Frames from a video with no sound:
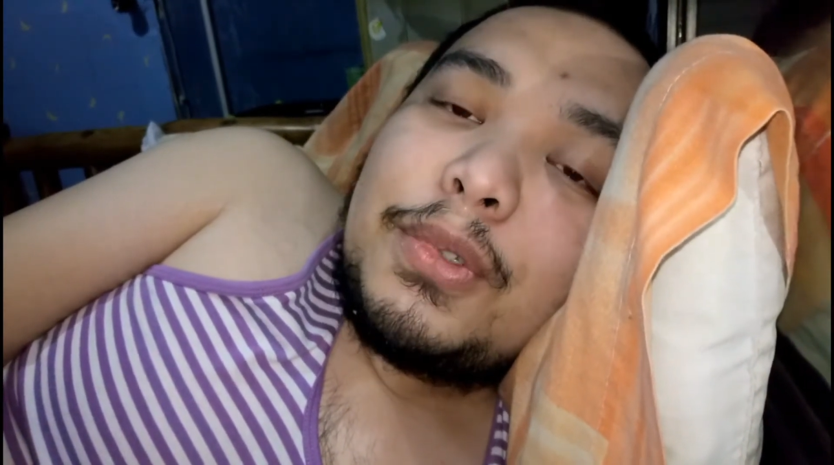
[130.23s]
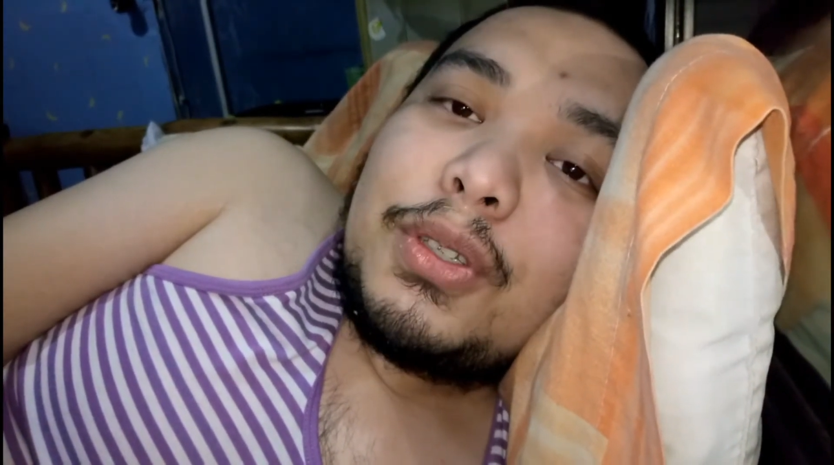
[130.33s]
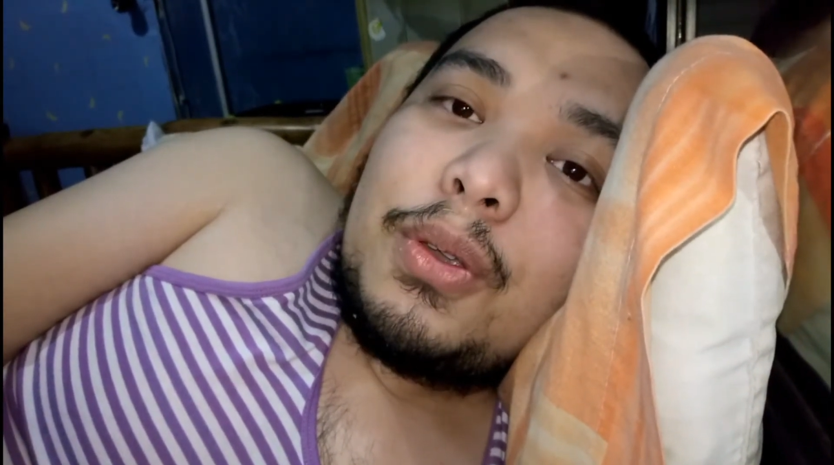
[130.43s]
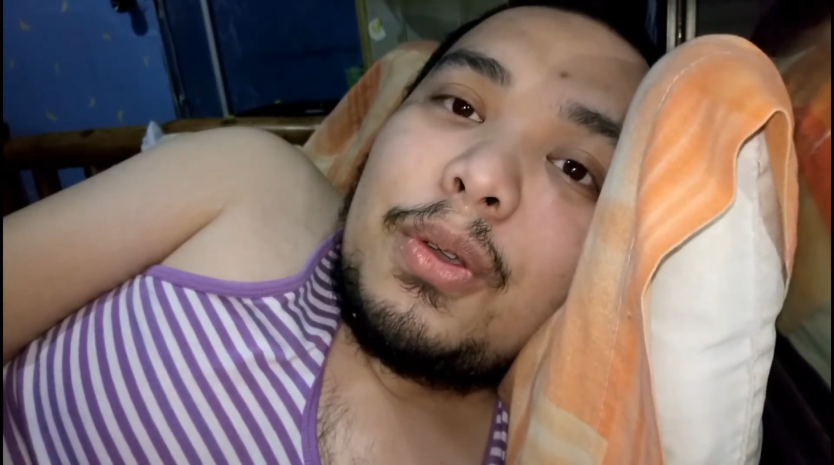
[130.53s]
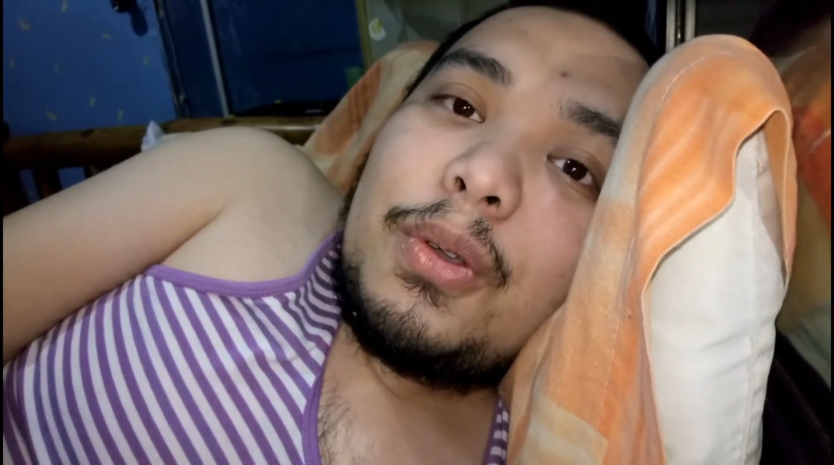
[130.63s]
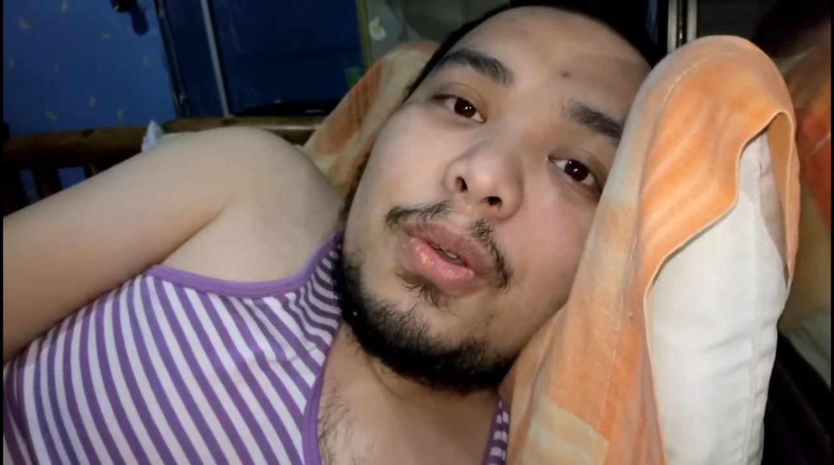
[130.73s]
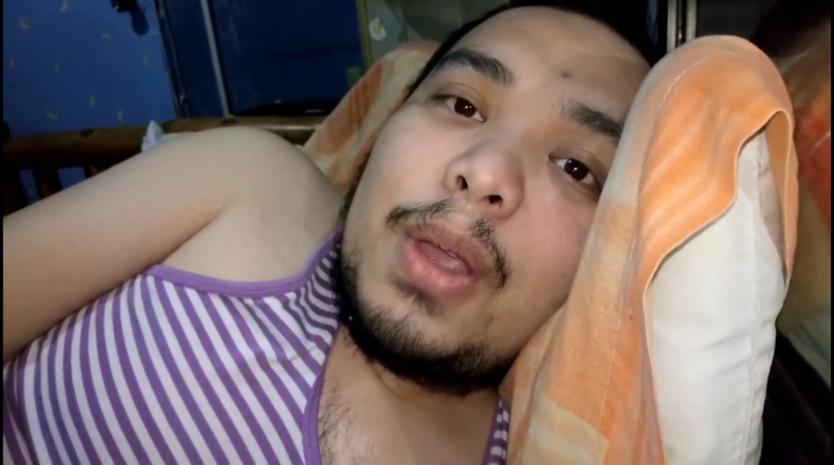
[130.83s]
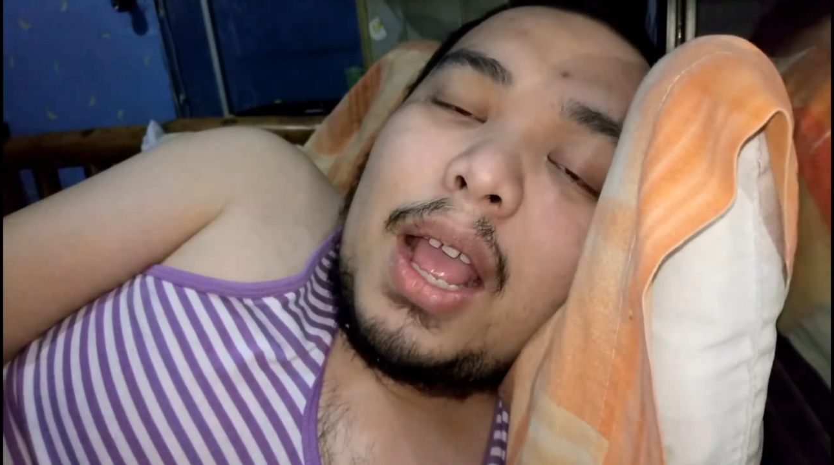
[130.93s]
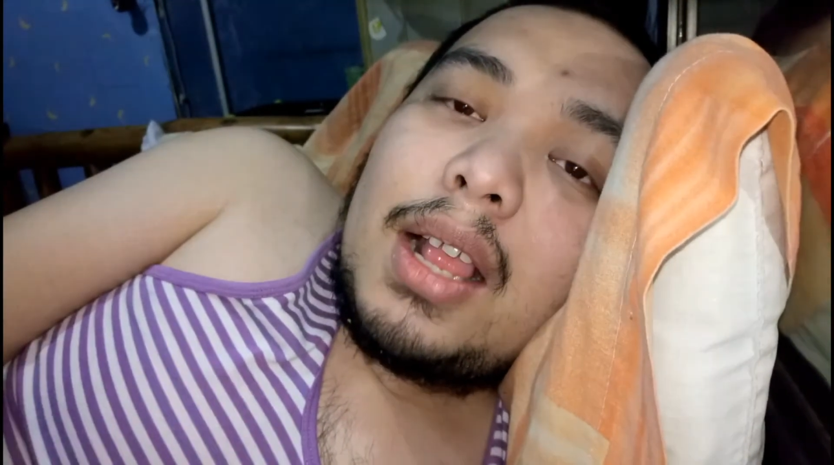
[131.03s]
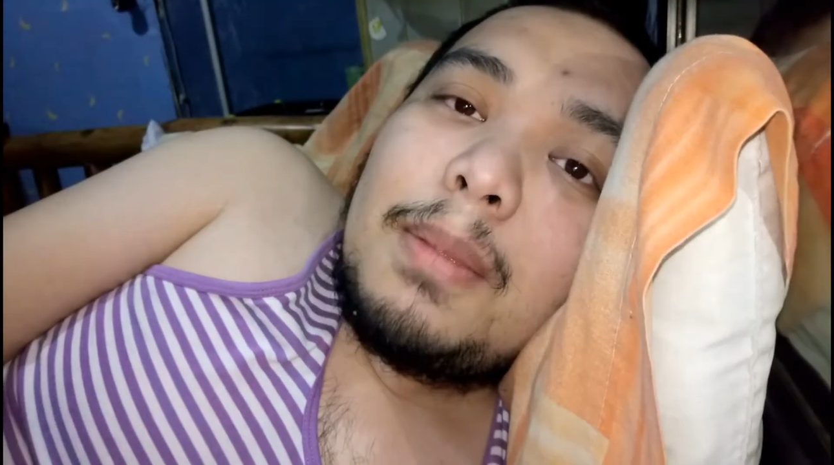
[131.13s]
So,
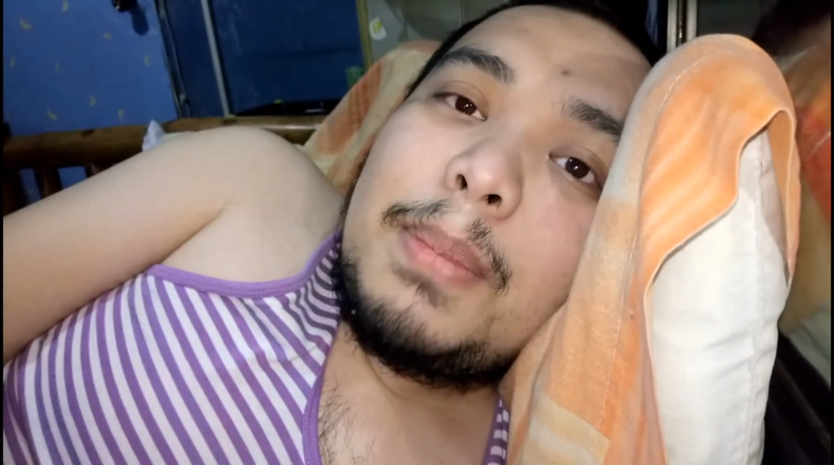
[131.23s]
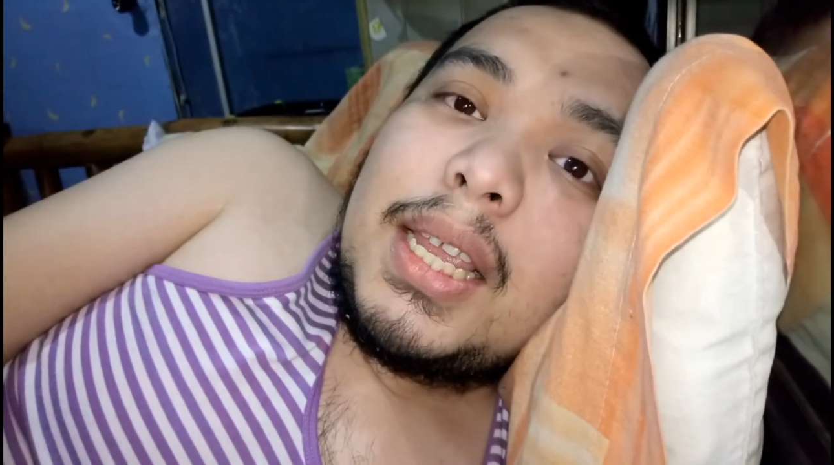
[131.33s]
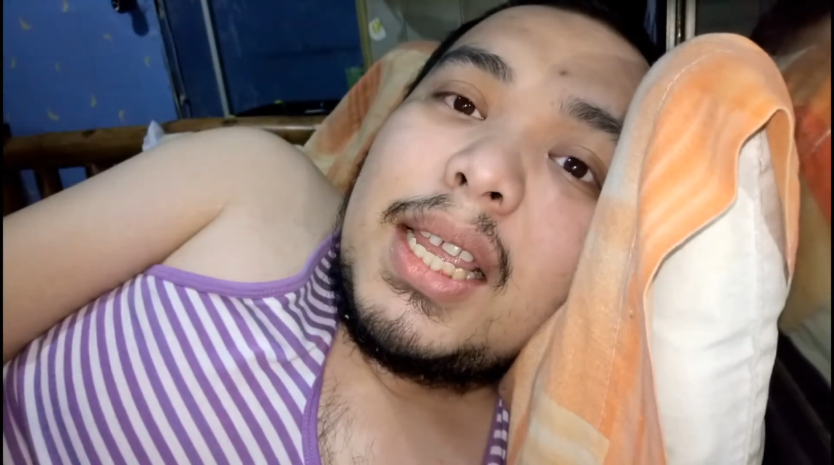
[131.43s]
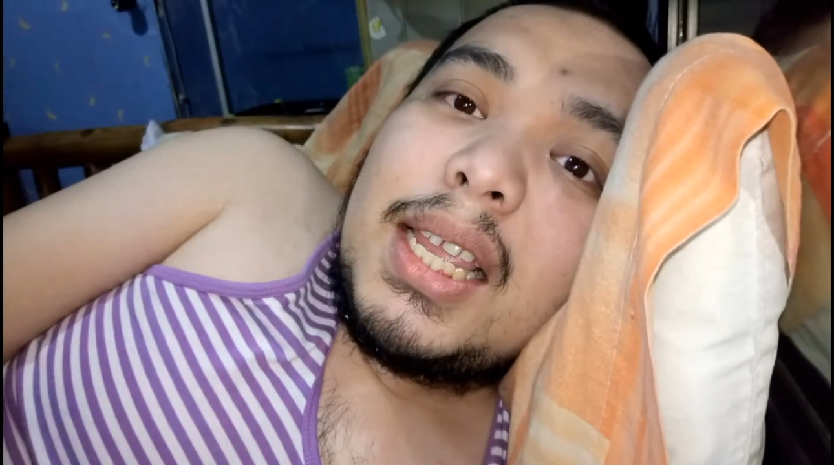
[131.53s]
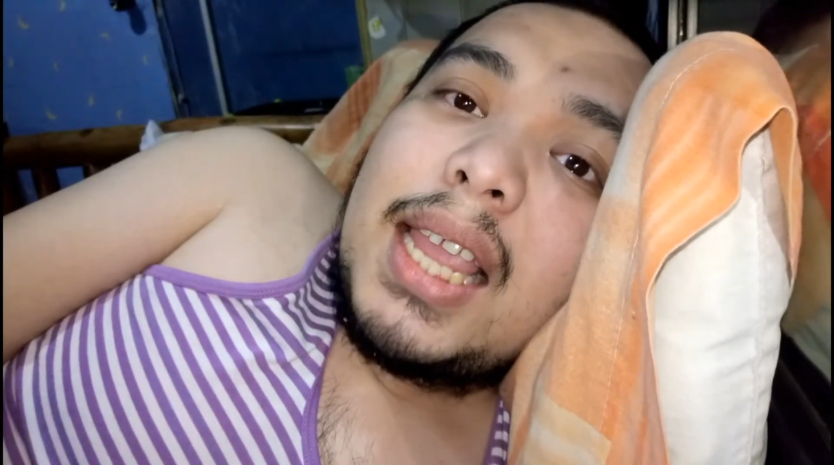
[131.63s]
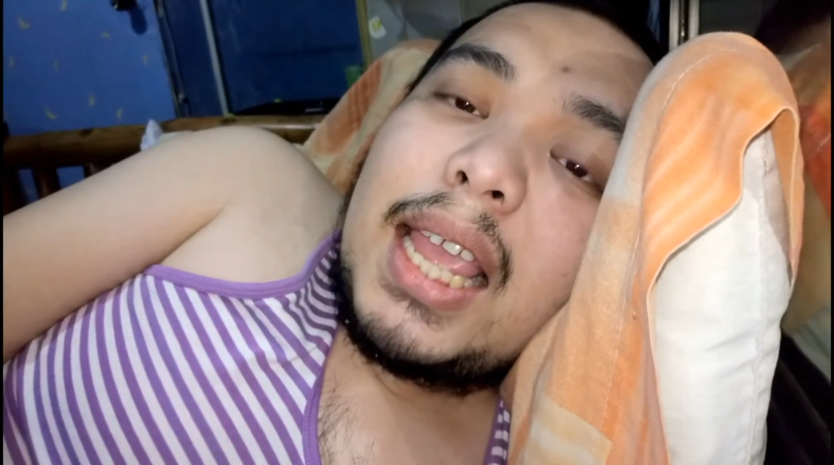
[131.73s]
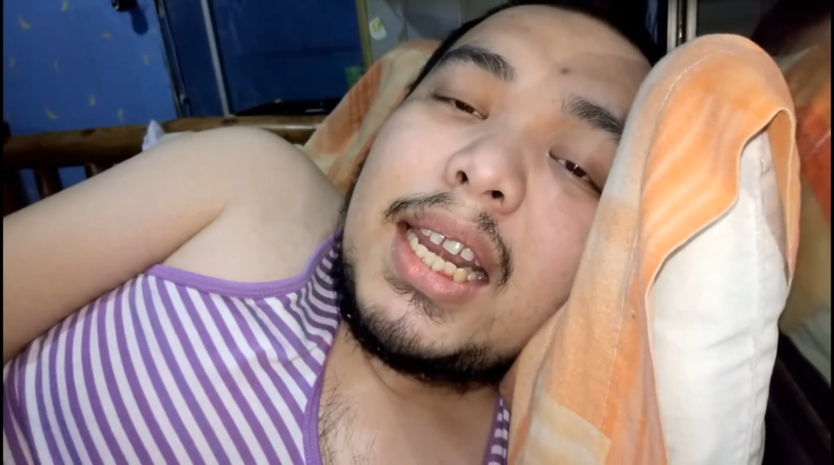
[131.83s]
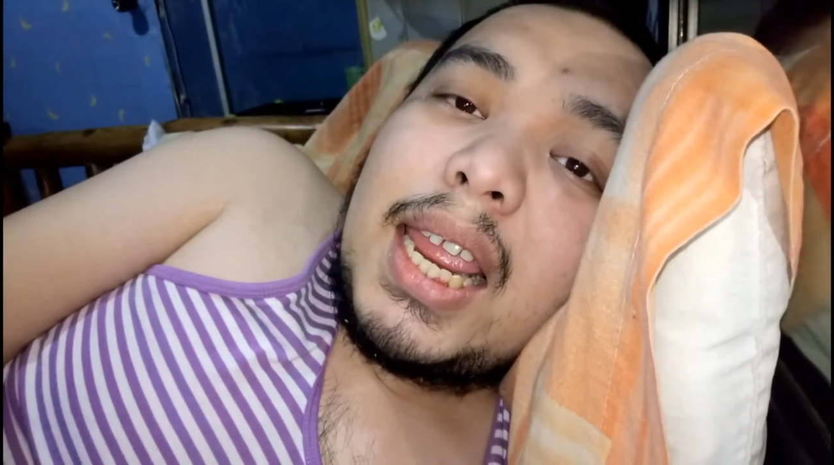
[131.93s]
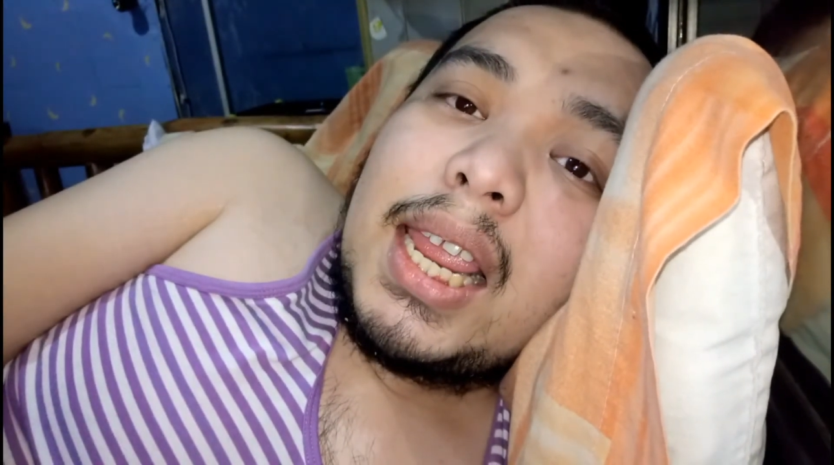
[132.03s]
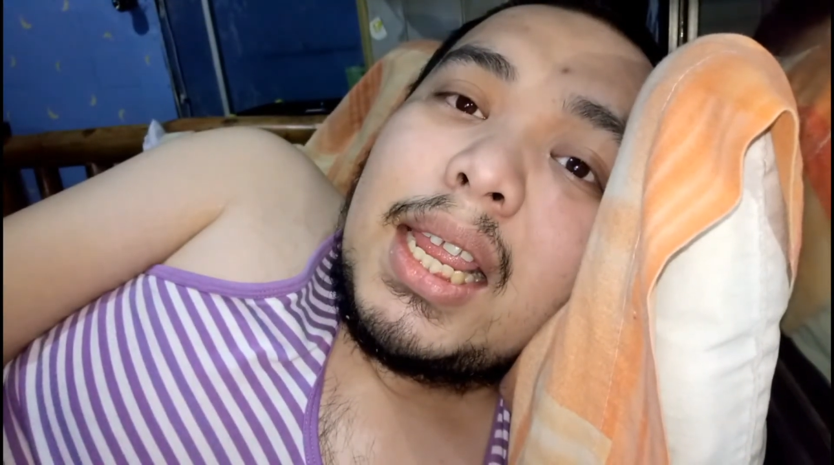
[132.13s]
I'll be
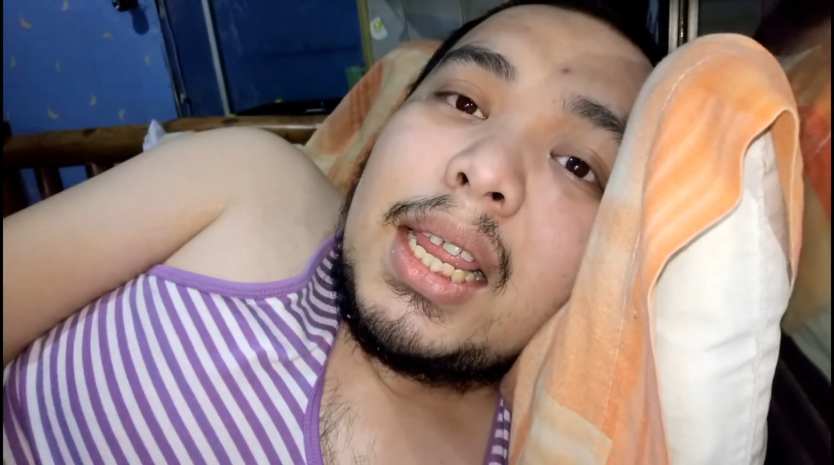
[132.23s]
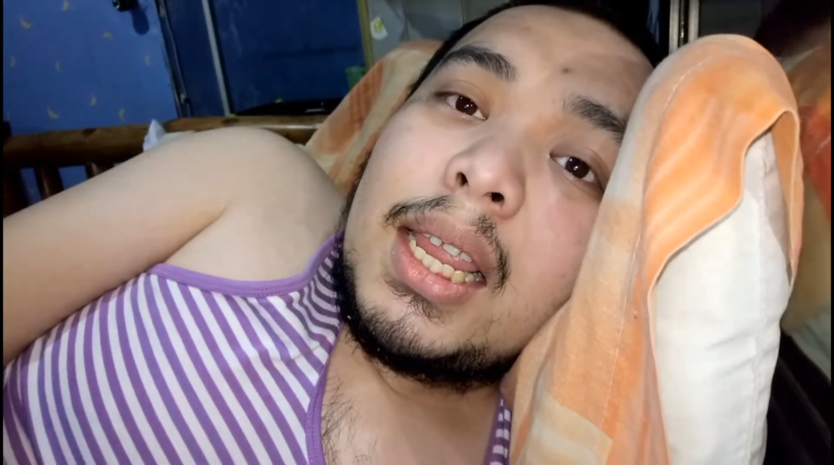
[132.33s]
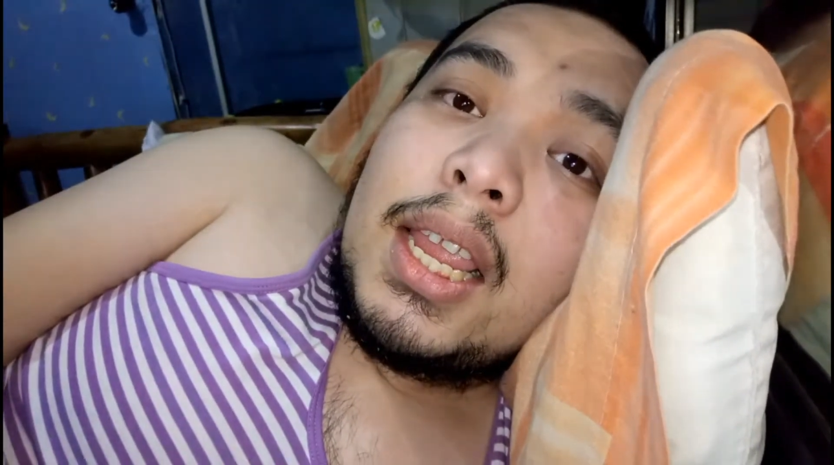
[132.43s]
getting